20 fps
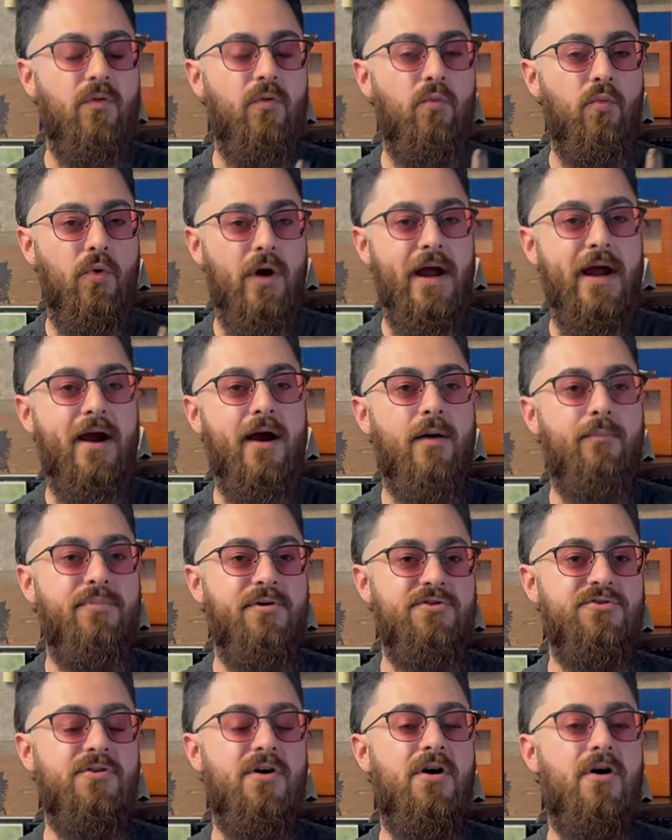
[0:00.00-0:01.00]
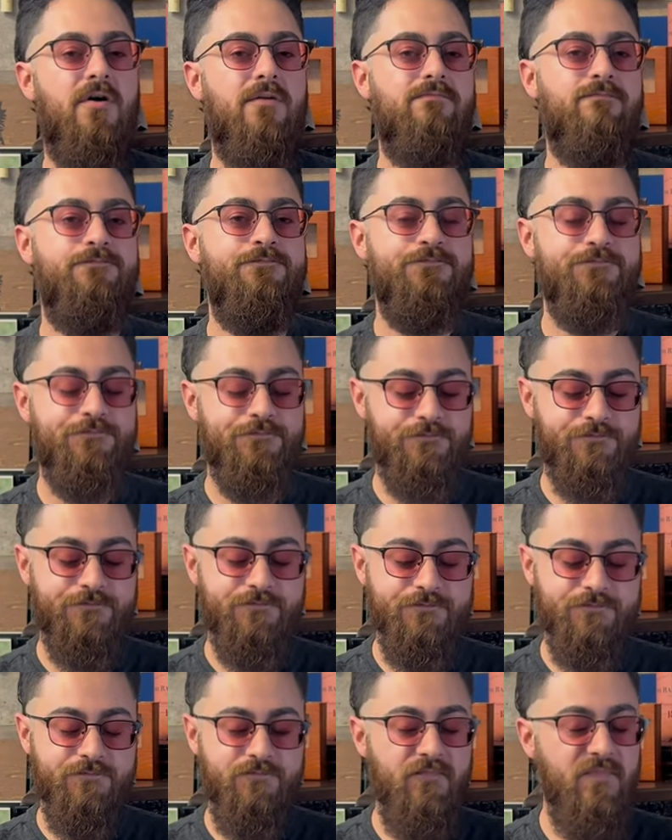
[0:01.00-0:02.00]
where Padron
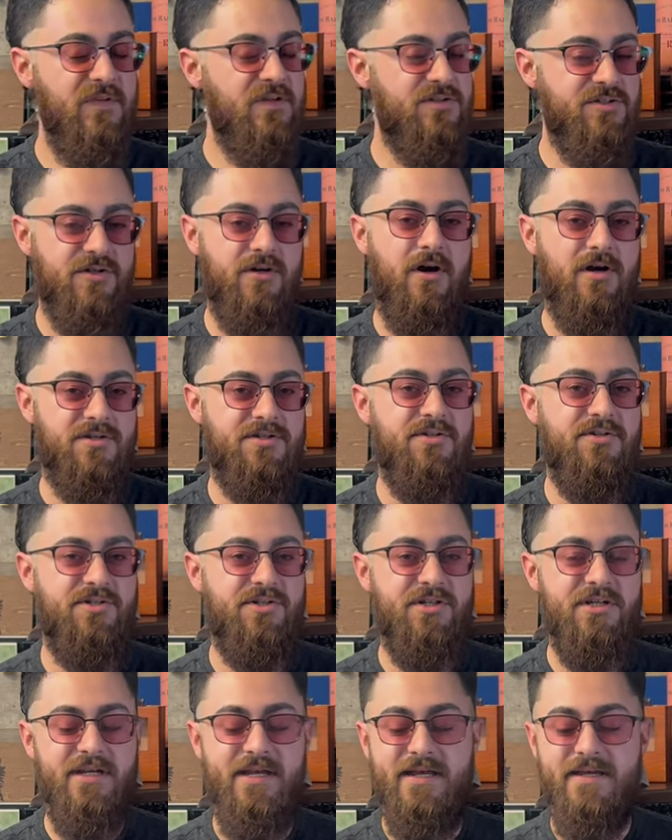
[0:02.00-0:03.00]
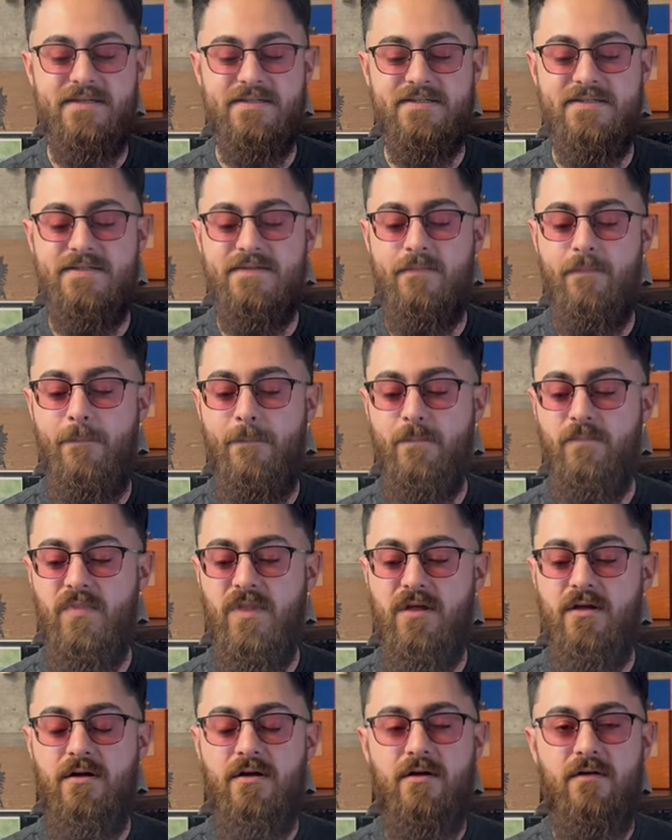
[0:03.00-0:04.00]
cigars usually is.
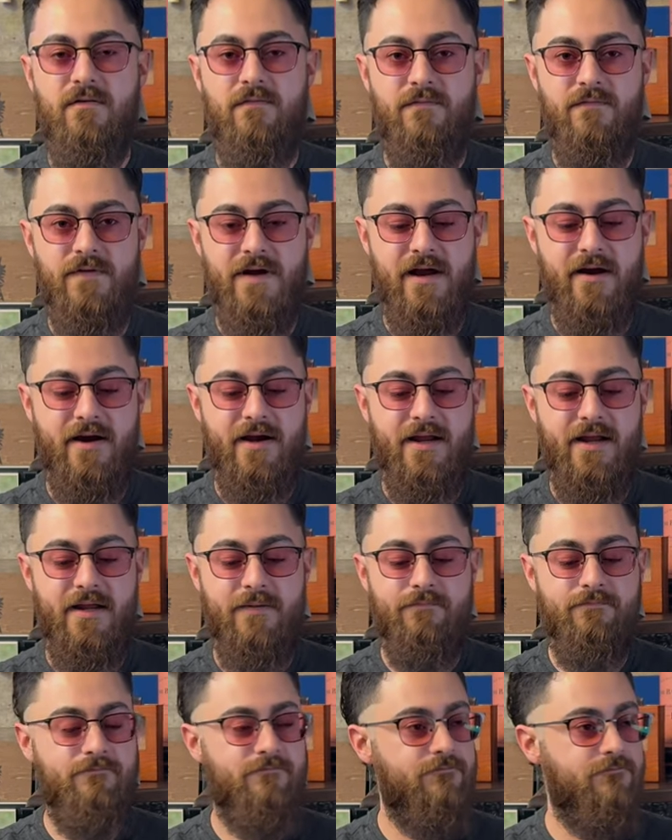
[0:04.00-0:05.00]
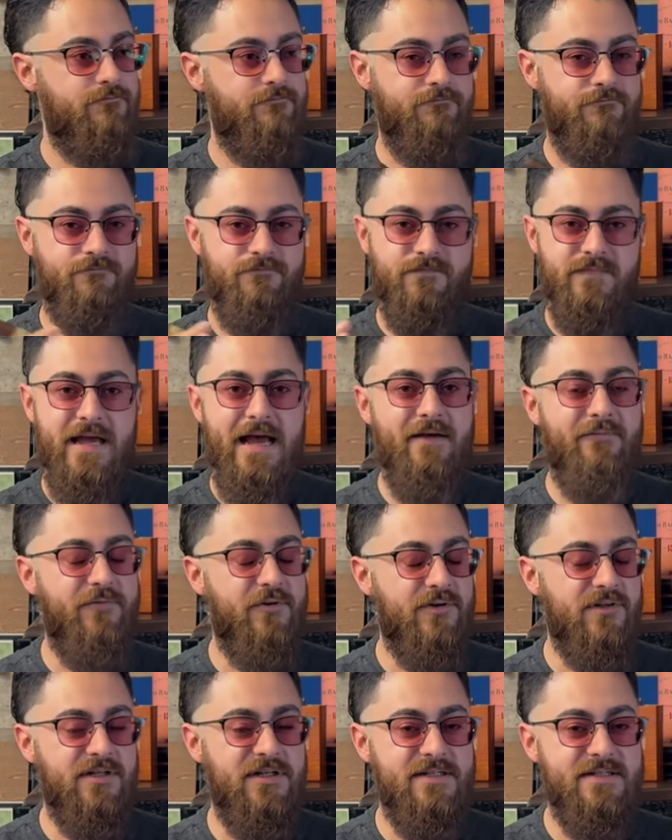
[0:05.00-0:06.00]
Very
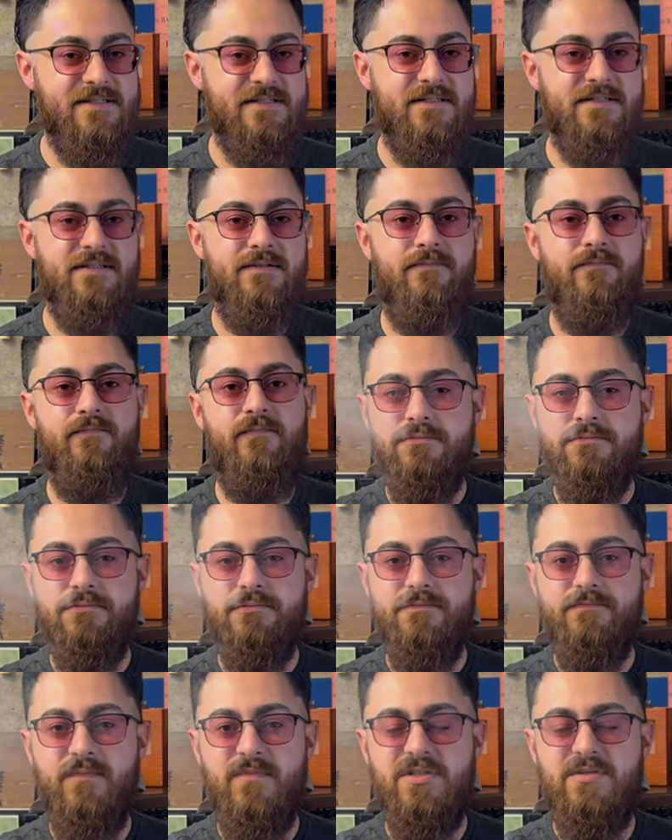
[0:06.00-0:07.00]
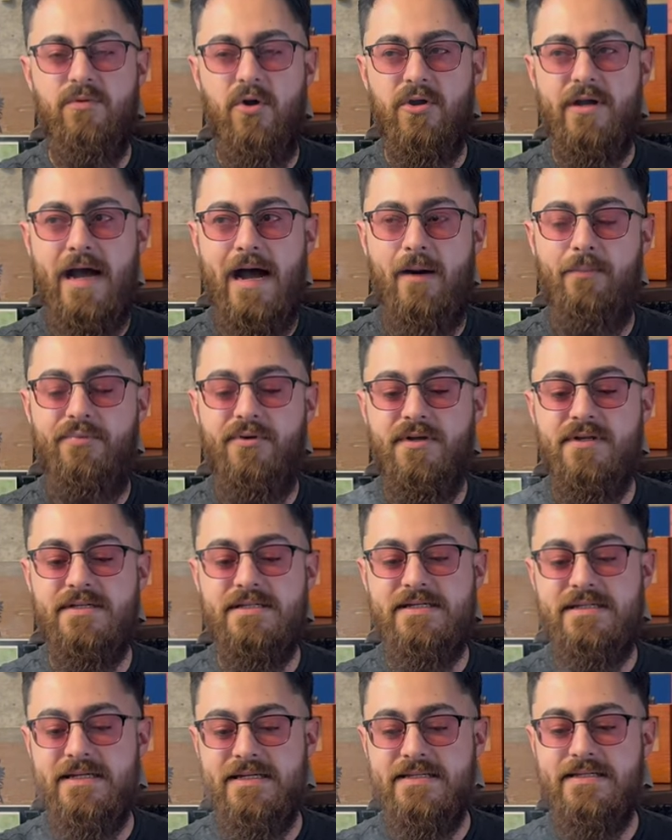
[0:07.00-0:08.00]
effortless. Smoke output
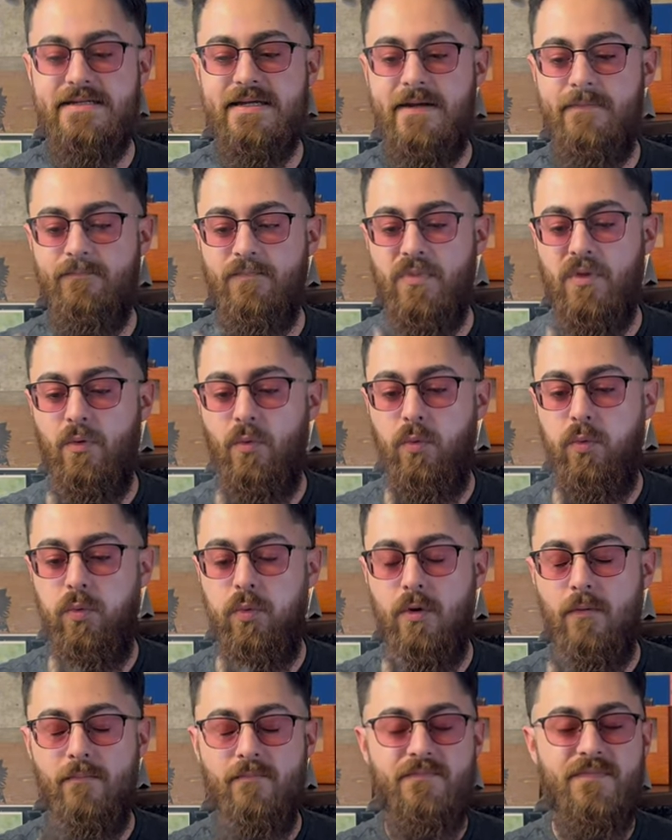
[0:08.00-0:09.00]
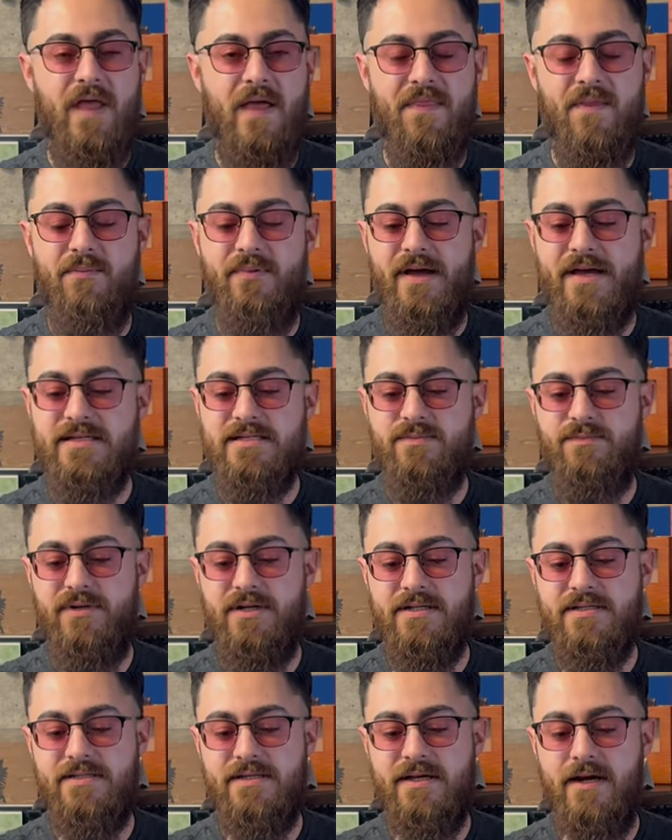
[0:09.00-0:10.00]
is decent. Not the best, but
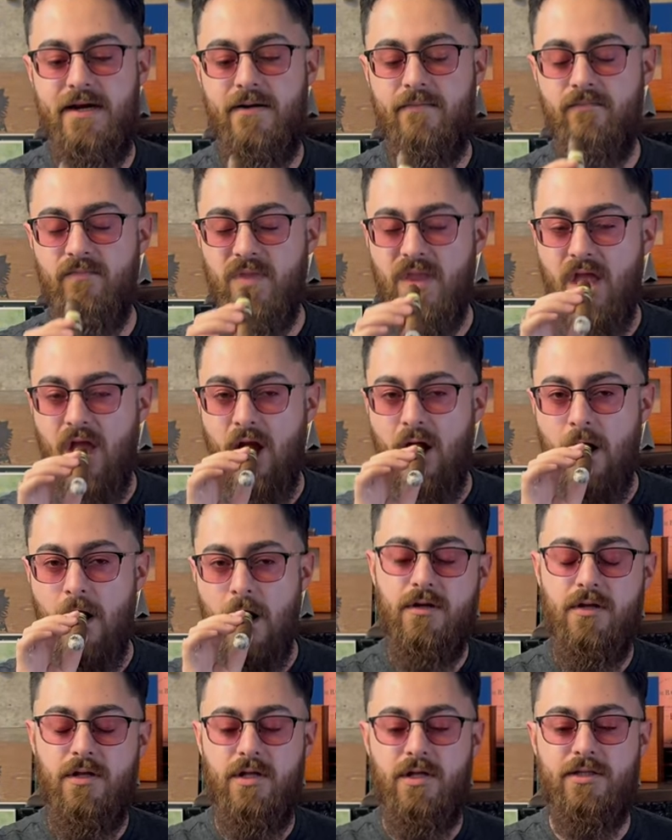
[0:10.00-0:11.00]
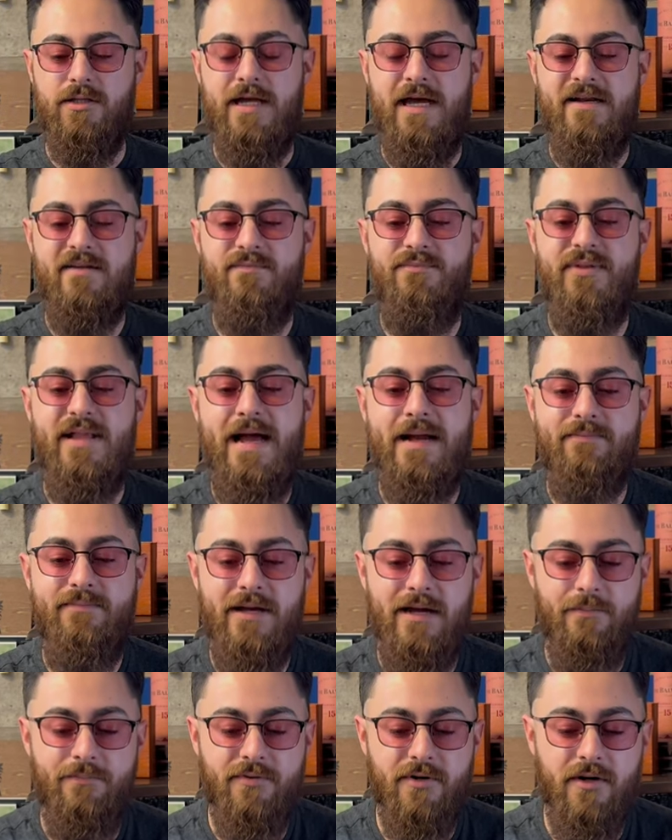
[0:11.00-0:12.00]
it's there. A lot of black
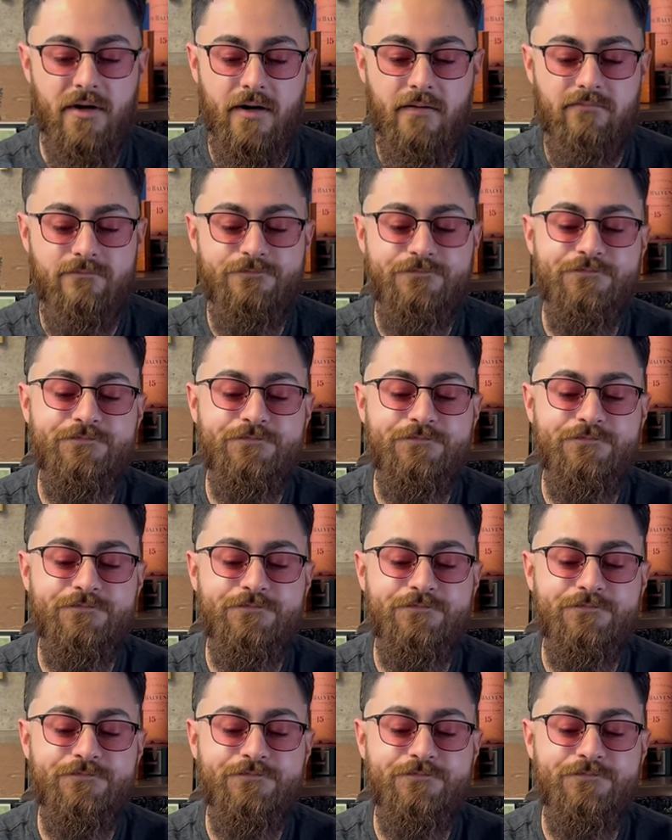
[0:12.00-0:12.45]
pepper.